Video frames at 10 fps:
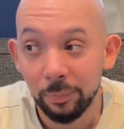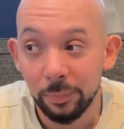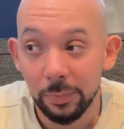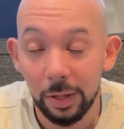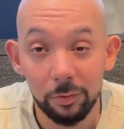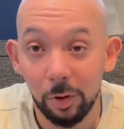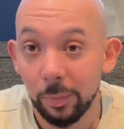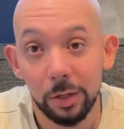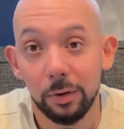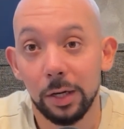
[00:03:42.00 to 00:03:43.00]
they've not
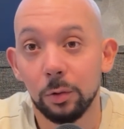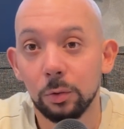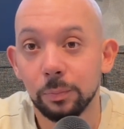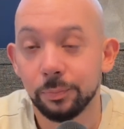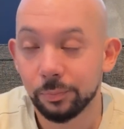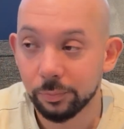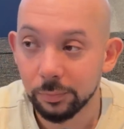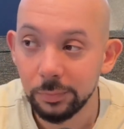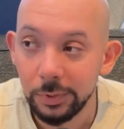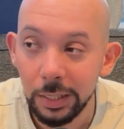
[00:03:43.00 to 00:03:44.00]
been great at all.
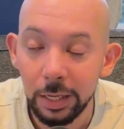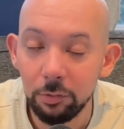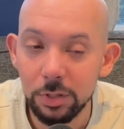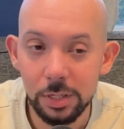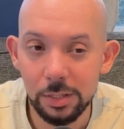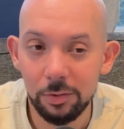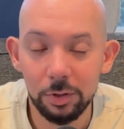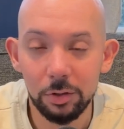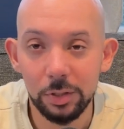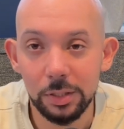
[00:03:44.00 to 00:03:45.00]
Even since I've
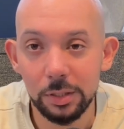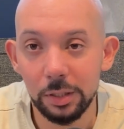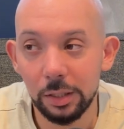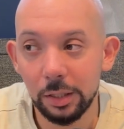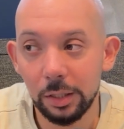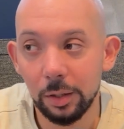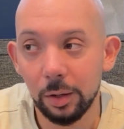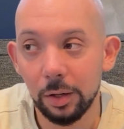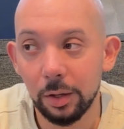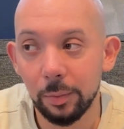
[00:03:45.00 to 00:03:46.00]
increased it's
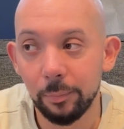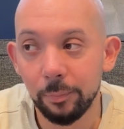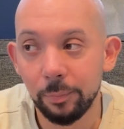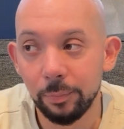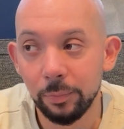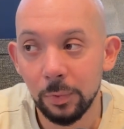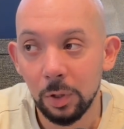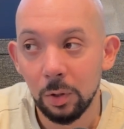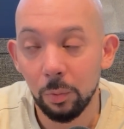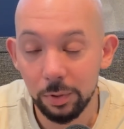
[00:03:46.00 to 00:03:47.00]

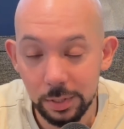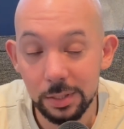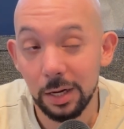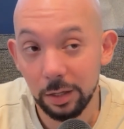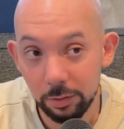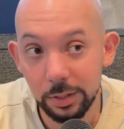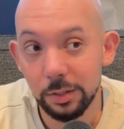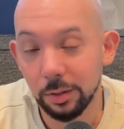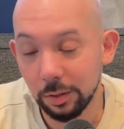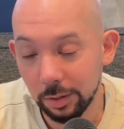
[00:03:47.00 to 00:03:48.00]

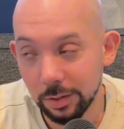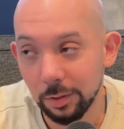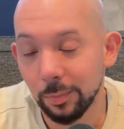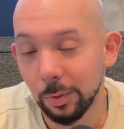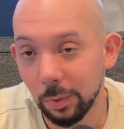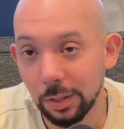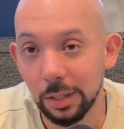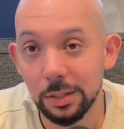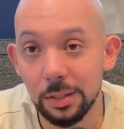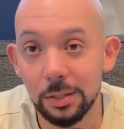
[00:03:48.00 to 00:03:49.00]
only been one
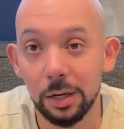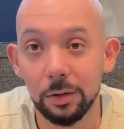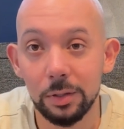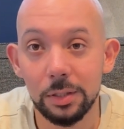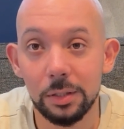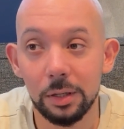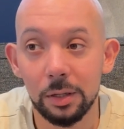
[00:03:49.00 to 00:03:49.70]
day since I increased the